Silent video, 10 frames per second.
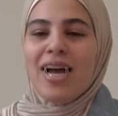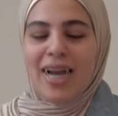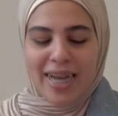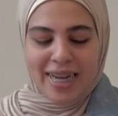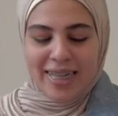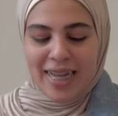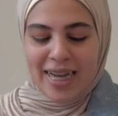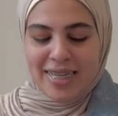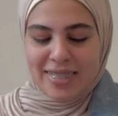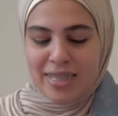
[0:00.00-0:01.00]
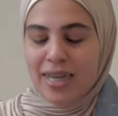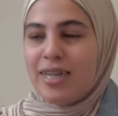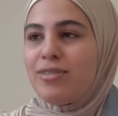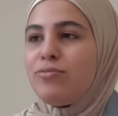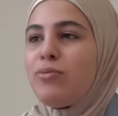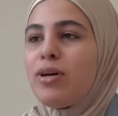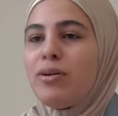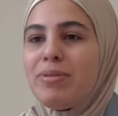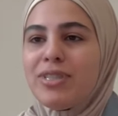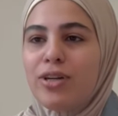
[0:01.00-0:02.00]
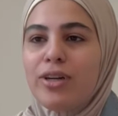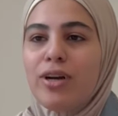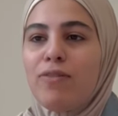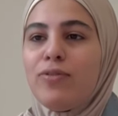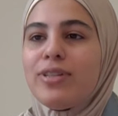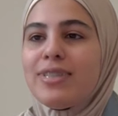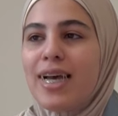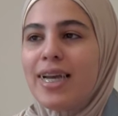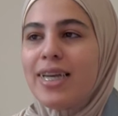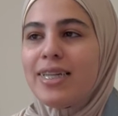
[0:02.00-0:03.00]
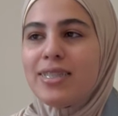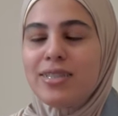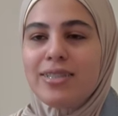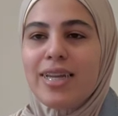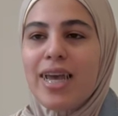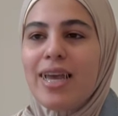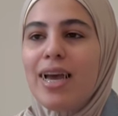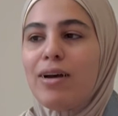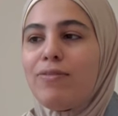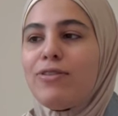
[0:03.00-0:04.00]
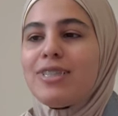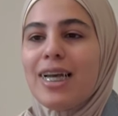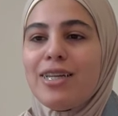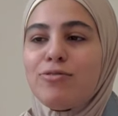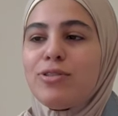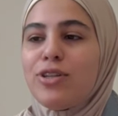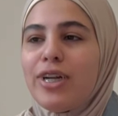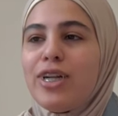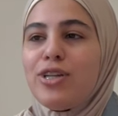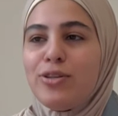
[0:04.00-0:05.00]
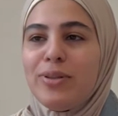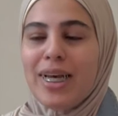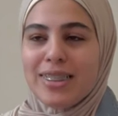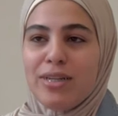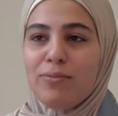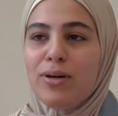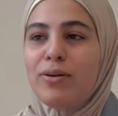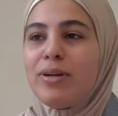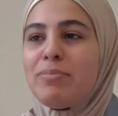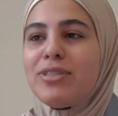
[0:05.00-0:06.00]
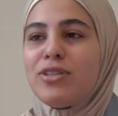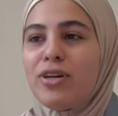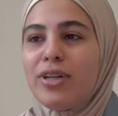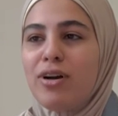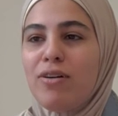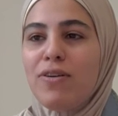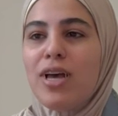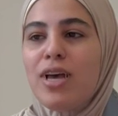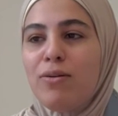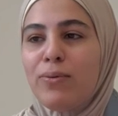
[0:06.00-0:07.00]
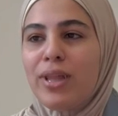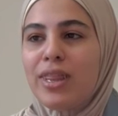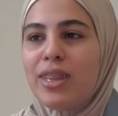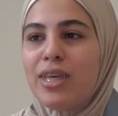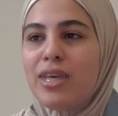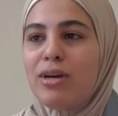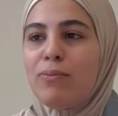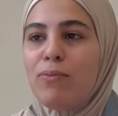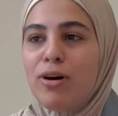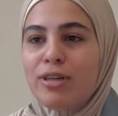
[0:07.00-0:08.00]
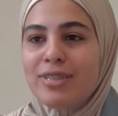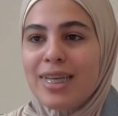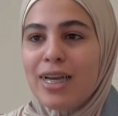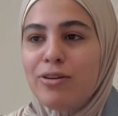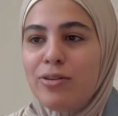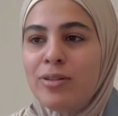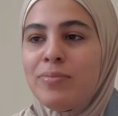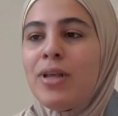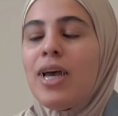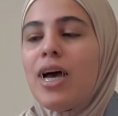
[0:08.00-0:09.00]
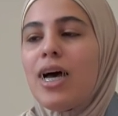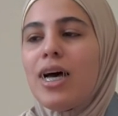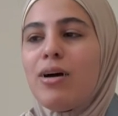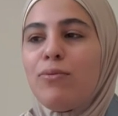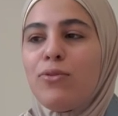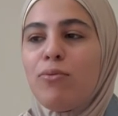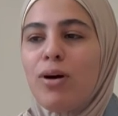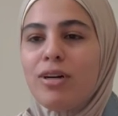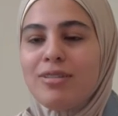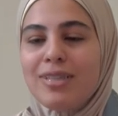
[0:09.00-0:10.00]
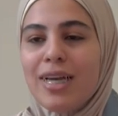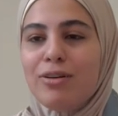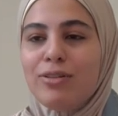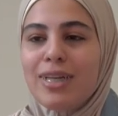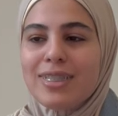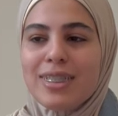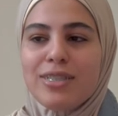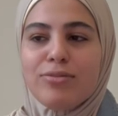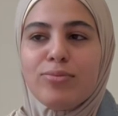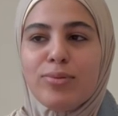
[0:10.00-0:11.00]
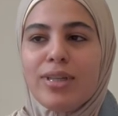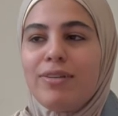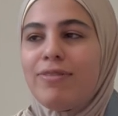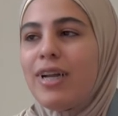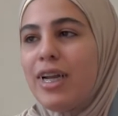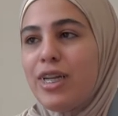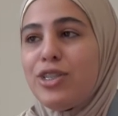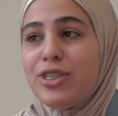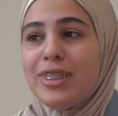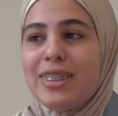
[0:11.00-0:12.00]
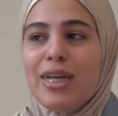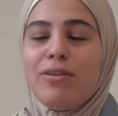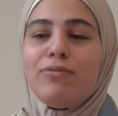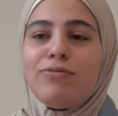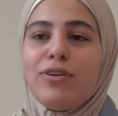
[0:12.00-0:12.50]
Hi class, we're going to be starting off with science. Today for science we're starting a new lesson. We're going to be starting off with the water cycle. The water cycle lesson is really fun and interesting.